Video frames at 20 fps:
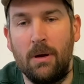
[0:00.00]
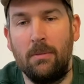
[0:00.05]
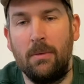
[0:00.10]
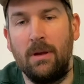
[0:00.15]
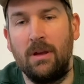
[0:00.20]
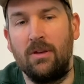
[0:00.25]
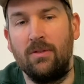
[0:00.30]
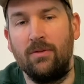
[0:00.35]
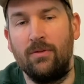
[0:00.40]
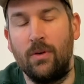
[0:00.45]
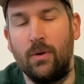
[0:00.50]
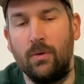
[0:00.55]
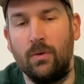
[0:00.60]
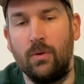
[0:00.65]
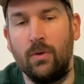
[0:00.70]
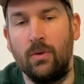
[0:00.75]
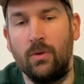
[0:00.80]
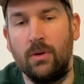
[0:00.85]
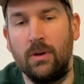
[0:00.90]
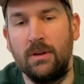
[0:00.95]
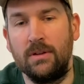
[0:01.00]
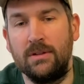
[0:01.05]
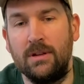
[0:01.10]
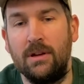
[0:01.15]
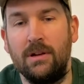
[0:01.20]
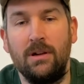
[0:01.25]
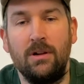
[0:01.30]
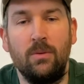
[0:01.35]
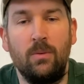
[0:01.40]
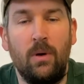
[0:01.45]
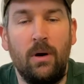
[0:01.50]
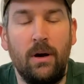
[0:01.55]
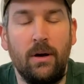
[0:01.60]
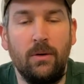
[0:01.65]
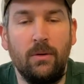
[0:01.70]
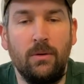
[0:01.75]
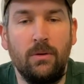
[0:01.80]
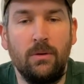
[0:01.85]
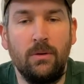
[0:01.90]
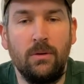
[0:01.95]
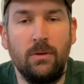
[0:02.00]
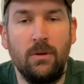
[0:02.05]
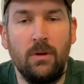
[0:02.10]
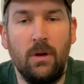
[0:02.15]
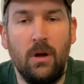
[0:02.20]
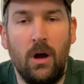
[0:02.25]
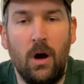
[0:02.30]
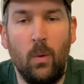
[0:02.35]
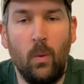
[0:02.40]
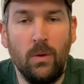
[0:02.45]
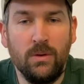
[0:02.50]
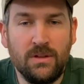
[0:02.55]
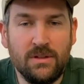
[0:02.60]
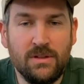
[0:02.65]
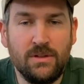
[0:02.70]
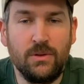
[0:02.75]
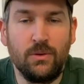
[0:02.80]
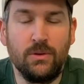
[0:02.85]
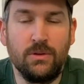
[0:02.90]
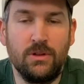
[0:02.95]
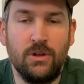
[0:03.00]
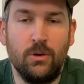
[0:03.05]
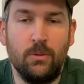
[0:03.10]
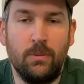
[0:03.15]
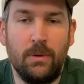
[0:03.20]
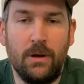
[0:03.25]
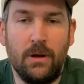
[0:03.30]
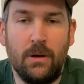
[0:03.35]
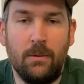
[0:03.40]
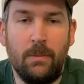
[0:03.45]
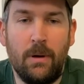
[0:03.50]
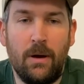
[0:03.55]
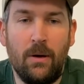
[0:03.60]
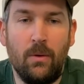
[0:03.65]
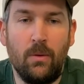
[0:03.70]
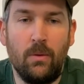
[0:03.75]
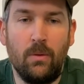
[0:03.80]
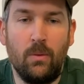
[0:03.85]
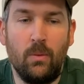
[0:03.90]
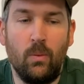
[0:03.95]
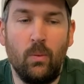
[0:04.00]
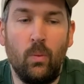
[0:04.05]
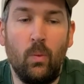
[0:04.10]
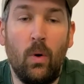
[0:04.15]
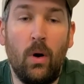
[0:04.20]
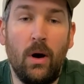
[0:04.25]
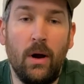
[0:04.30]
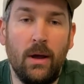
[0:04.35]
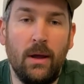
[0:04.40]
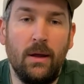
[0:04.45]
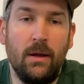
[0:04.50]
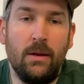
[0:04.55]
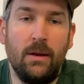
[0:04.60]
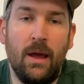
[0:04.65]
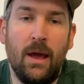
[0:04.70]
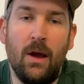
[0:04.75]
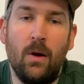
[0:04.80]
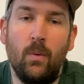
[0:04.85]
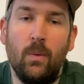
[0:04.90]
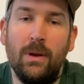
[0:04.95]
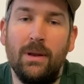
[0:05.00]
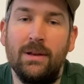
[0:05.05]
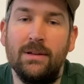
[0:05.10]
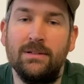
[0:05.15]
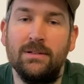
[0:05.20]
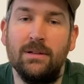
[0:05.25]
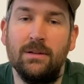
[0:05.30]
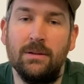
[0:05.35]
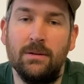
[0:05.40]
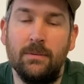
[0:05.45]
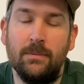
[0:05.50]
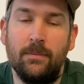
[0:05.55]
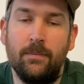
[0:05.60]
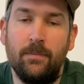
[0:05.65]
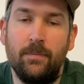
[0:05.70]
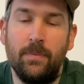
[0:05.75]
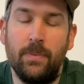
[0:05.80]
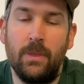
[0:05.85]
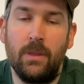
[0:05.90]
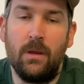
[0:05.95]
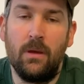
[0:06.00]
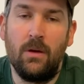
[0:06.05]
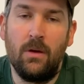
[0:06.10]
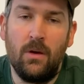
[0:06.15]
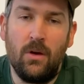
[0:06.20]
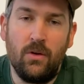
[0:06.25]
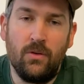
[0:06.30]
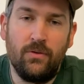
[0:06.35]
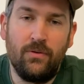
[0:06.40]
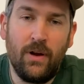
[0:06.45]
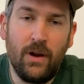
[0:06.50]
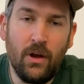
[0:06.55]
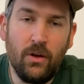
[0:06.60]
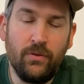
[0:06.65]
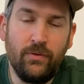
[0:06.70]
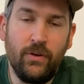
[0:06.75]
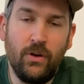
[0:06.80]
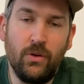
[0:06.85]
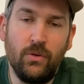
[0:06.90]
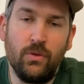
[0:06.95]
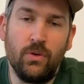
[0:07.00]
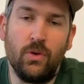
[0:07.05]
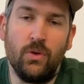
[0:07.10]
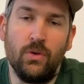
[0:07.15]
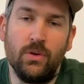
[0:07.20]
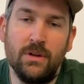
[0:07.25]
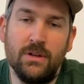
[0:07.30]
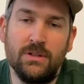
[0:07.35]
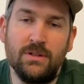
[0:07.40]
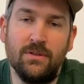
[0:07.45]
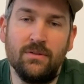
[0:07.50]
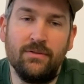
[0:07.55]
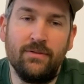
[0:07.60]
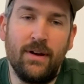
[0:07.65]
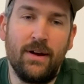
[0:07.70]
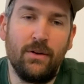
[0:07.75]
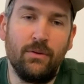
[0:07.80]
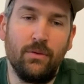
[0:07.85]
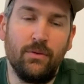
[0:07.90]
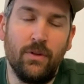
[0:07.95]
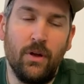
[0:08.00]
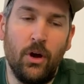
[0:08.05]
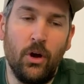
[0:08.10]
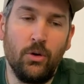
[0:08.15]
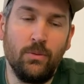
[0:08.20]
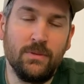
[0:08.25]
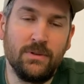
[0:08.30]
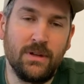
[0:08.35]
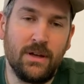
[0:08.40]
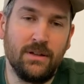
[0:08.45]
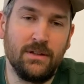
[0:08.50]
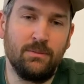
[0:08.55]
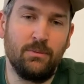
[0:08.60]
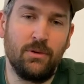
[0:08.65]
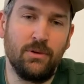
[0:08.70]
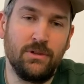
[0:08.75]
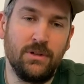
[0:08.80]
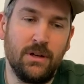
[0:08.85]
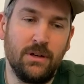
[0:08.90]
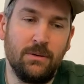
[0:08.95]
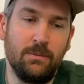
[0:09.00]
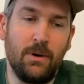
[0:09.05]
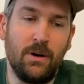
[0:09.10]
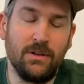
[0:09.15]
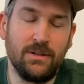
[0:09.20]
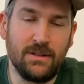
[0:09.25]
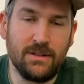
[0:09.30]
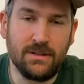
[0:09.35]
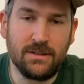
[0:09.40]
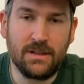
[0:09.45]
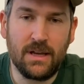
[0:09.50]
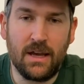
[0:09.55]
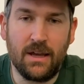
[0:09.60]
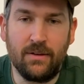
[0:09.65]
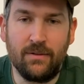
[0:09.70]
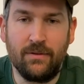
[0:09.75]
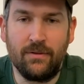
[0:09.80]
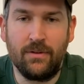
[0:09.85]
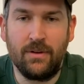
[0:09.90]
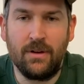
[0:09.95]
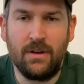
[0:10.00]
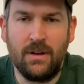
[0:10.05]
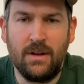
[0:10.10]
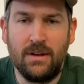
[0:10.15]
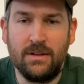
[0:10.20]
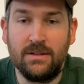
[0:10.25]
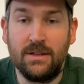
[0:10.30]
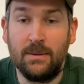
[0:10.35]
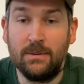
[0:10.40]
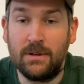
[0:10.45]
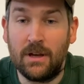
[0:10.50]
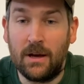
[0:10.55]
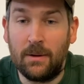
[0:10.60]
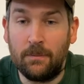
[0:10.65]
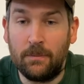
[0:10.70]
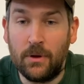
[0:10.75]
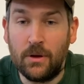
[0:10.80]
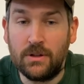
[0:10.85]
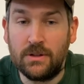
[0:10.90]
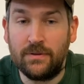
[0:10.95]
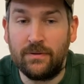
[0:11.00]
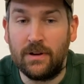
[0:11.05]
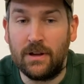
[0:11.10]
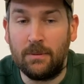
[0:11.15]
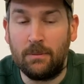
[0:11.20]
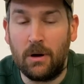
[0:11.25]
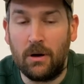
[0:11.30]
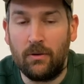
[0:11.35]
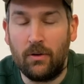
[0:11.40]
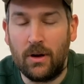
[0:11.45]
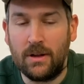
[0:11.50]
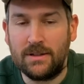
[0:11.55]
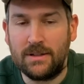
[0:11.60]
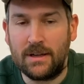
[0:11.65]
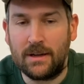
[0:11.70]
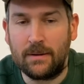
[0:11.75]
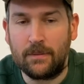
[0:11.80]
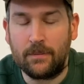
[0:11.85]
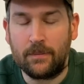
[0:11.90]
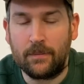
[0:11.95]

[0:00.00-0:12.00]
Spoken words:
making field recordings in a little while, I wanted to talk to you a bit about why and how we listen. Fellow field recordist and founder of the Home Sounds project, Martin Scaife, sums it up beautifully by writing,